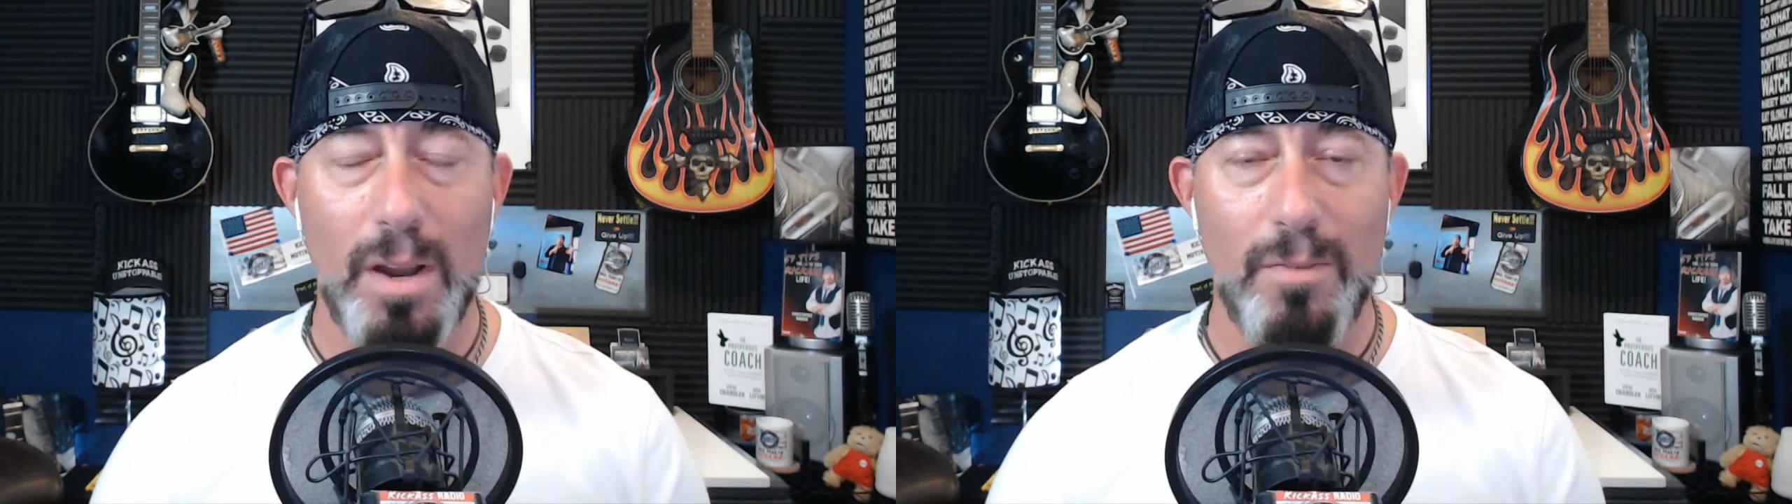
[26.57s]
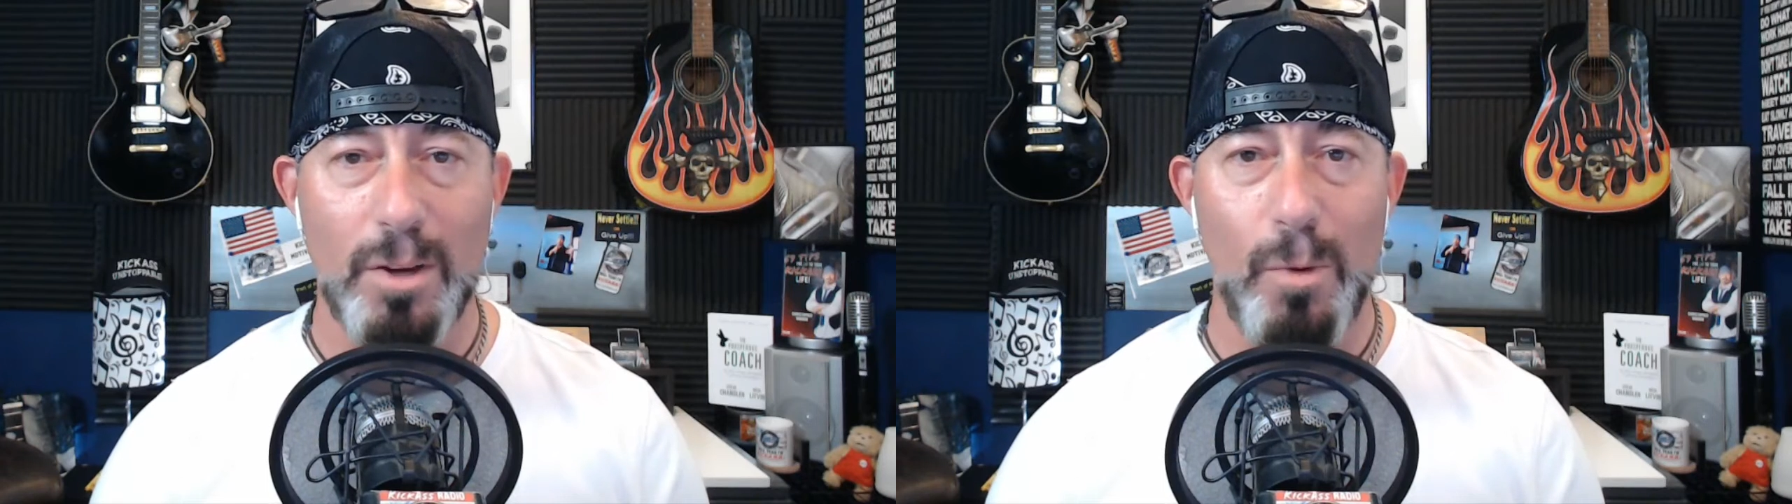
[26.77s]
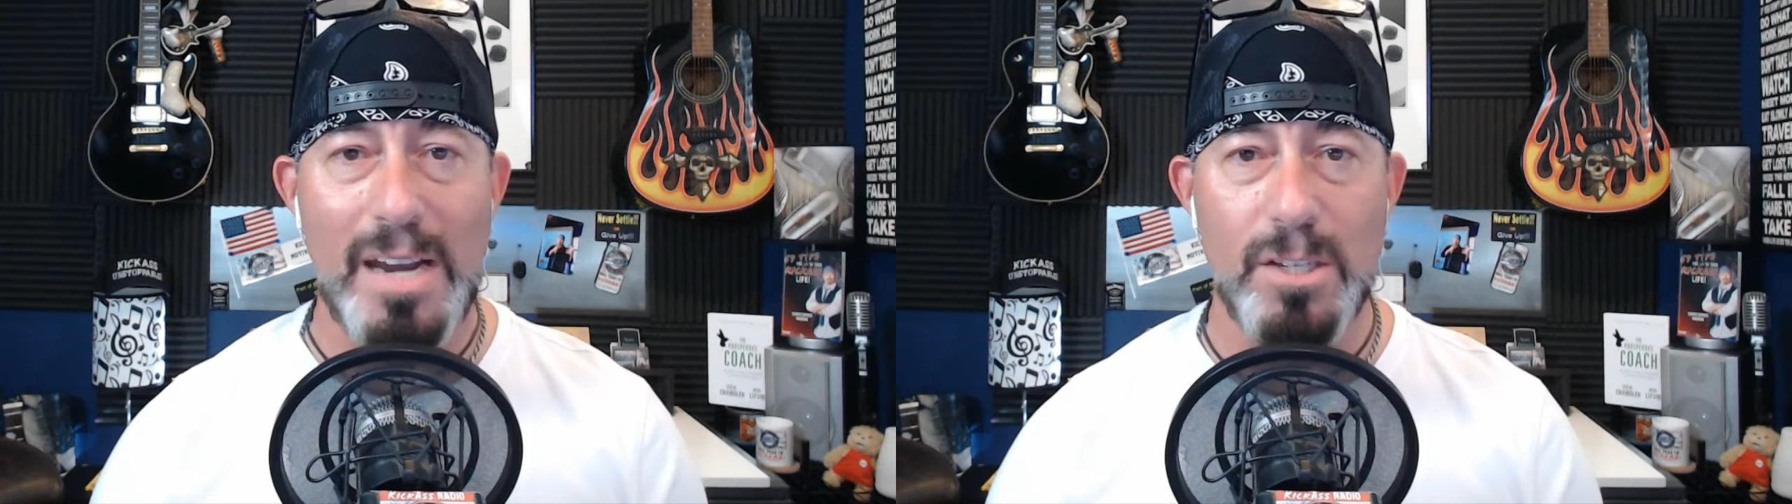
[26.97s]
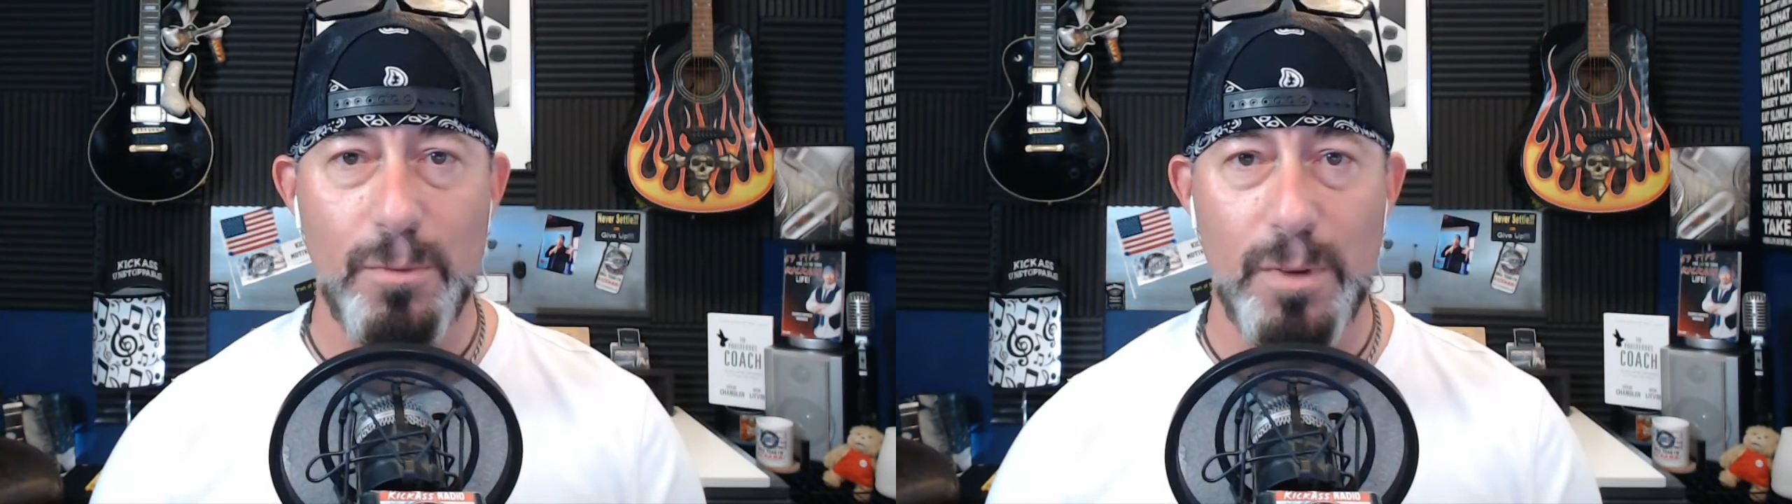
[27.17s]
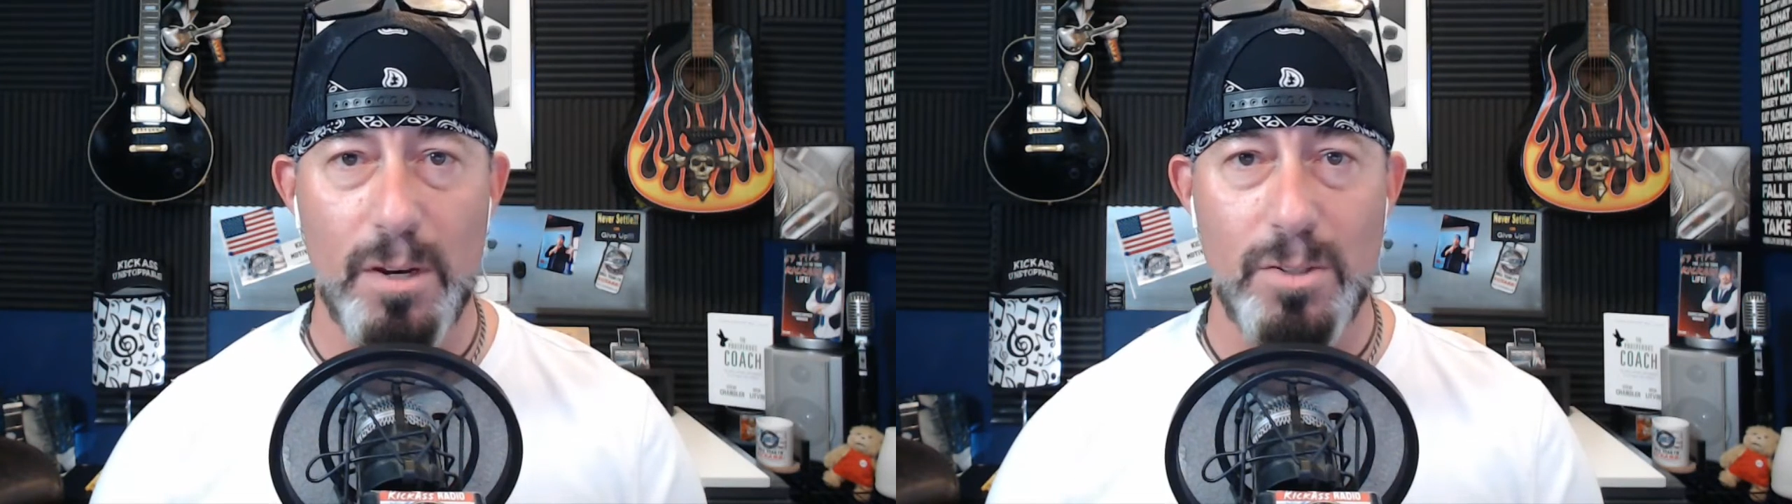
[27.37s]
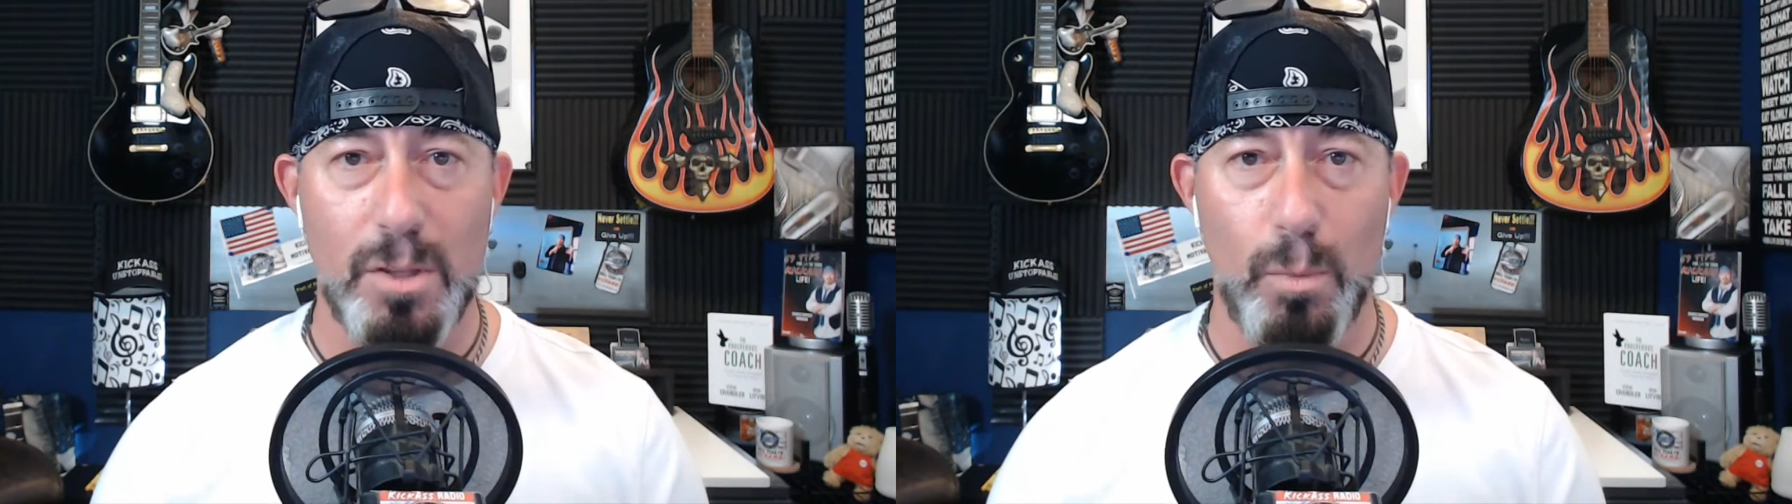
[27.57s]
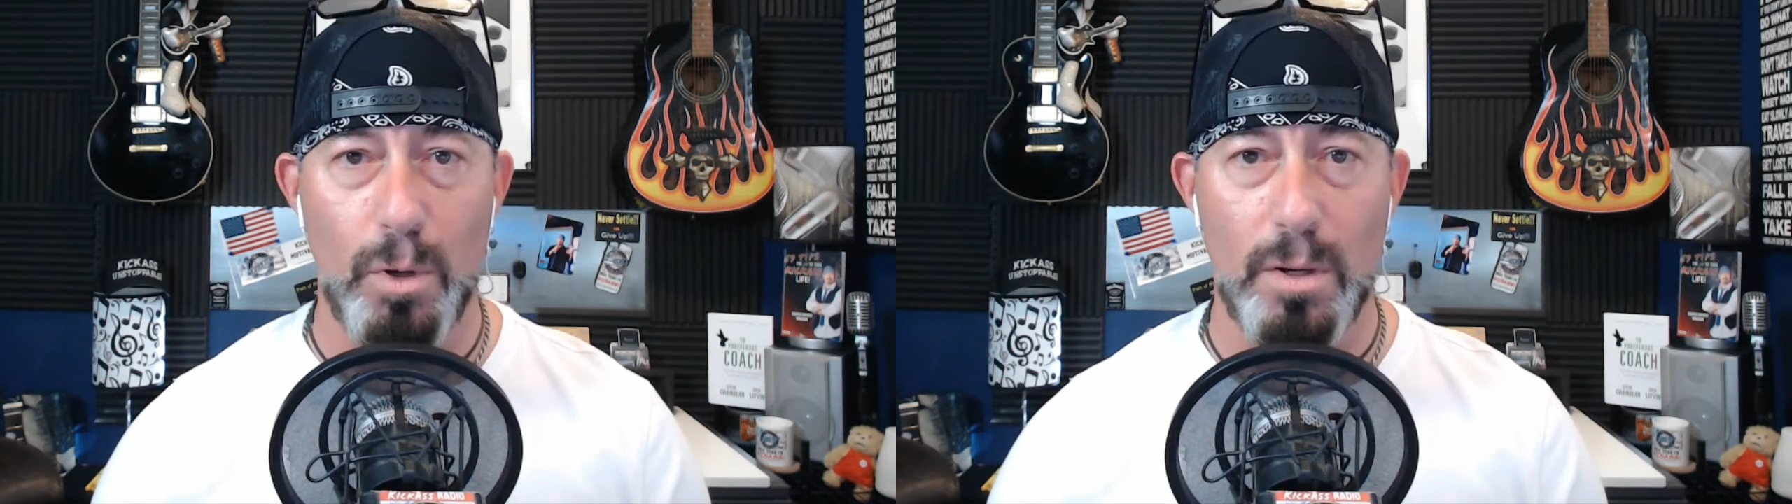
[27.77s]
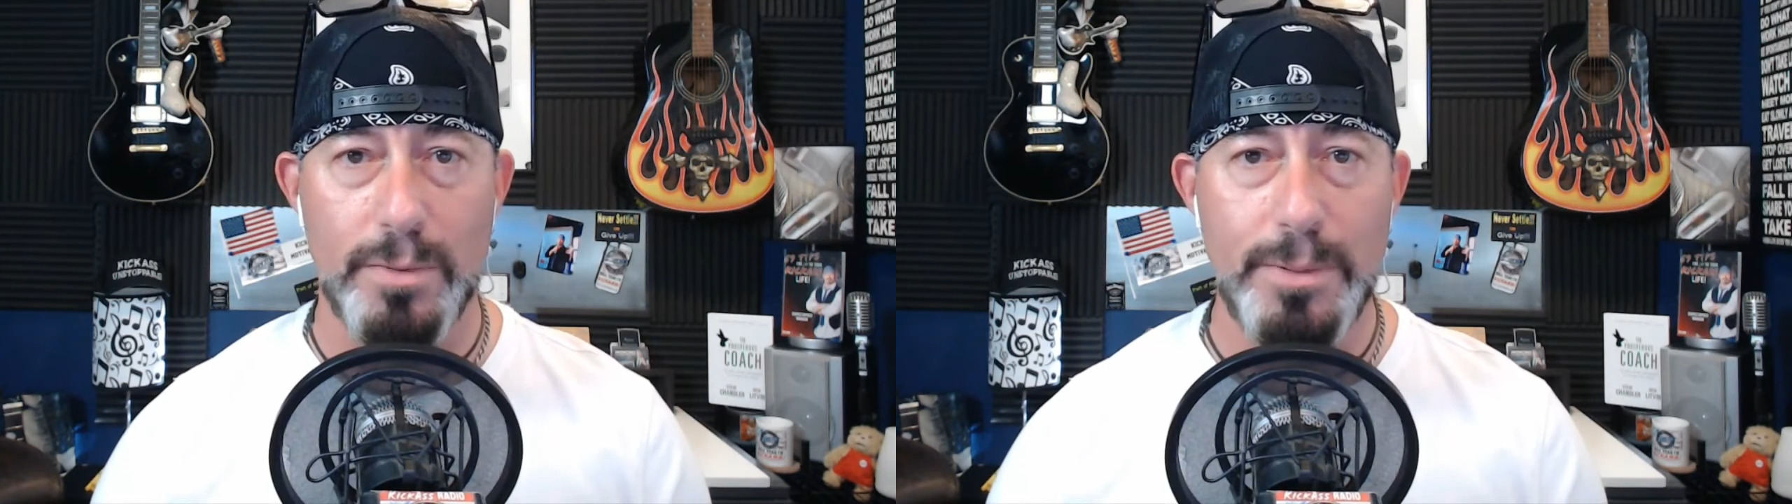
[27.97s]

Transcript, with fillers: of the greatest fears in the world?